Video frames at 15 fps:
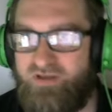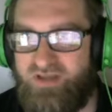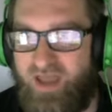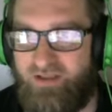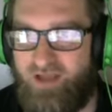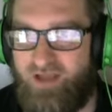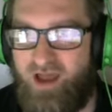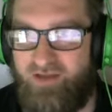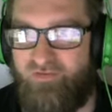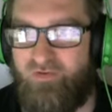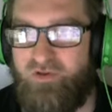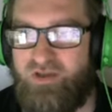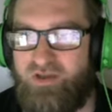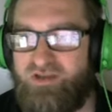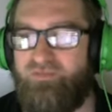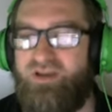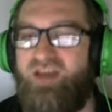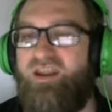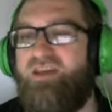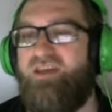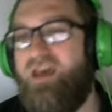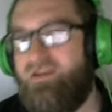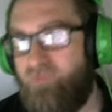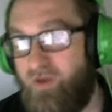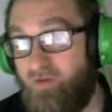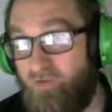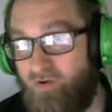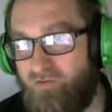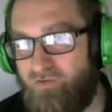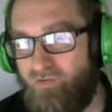to gain life. You see what I'm saying? Like yes, we can
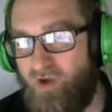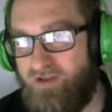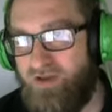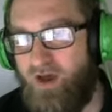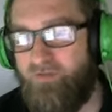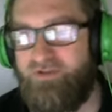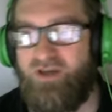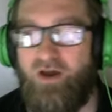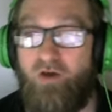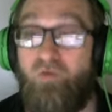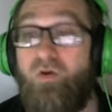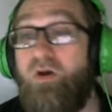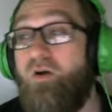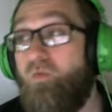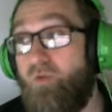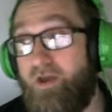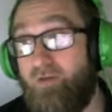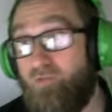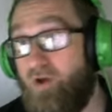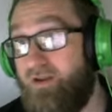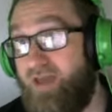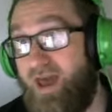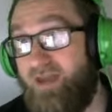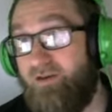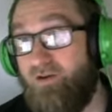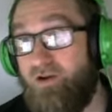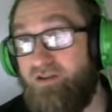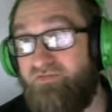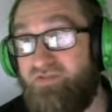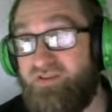run run Yamato, we can run
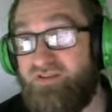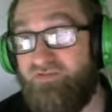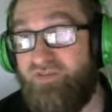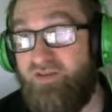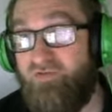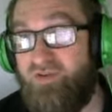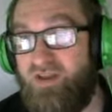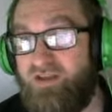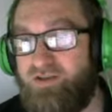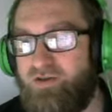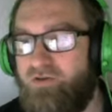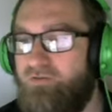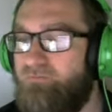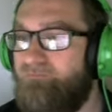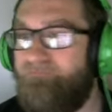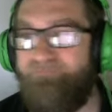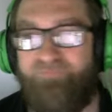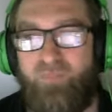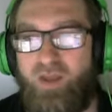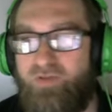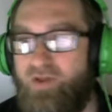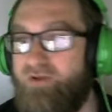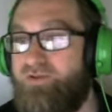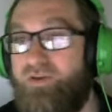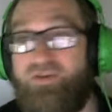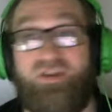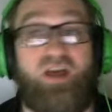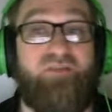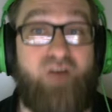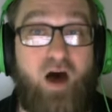Katakuri defensively if we need to. There, there's a
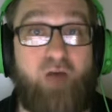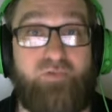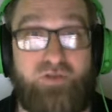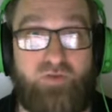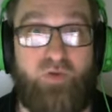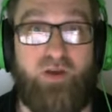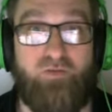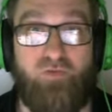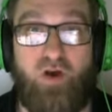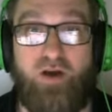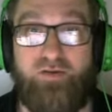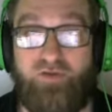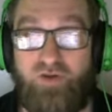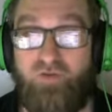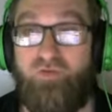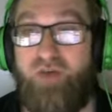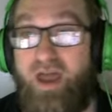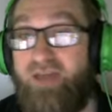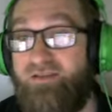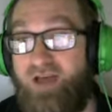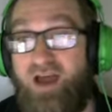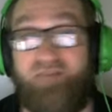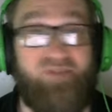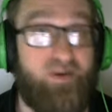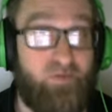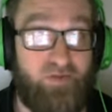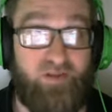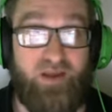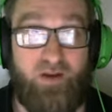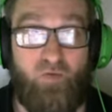lot of options we could run to gain life, like with
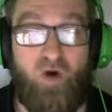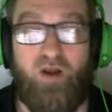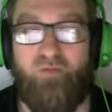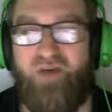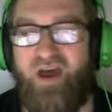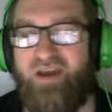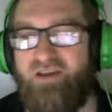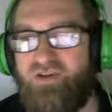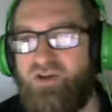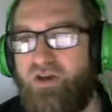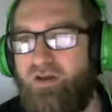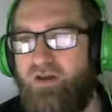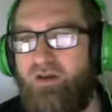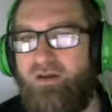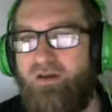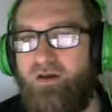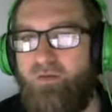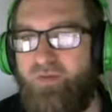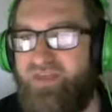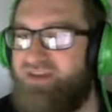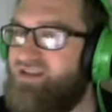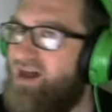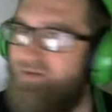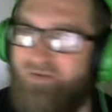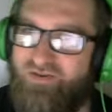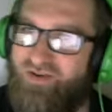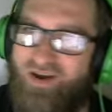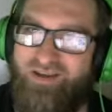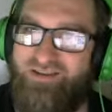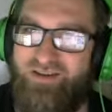the Land of Water package, but that's not what we're
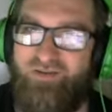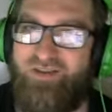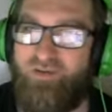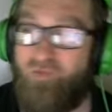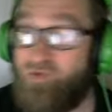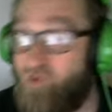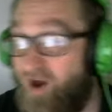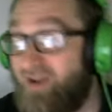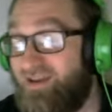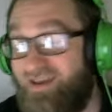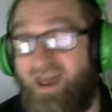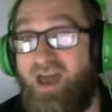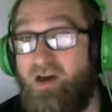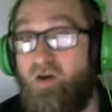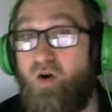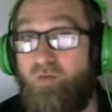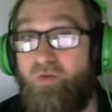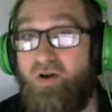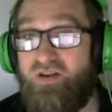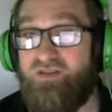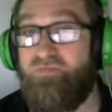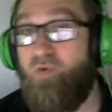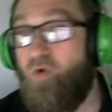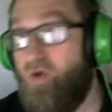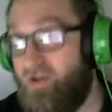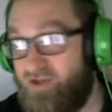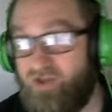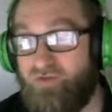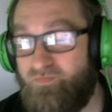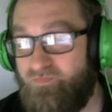trying to do either. We're trying to KO our opponent's board and
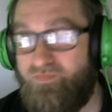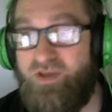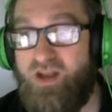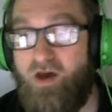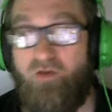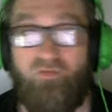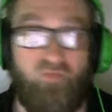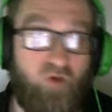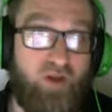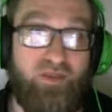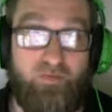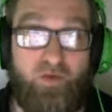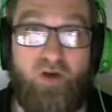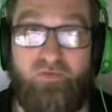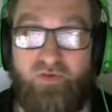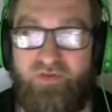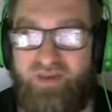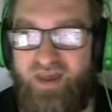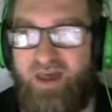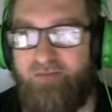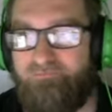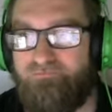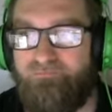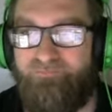just you know run them over in the game.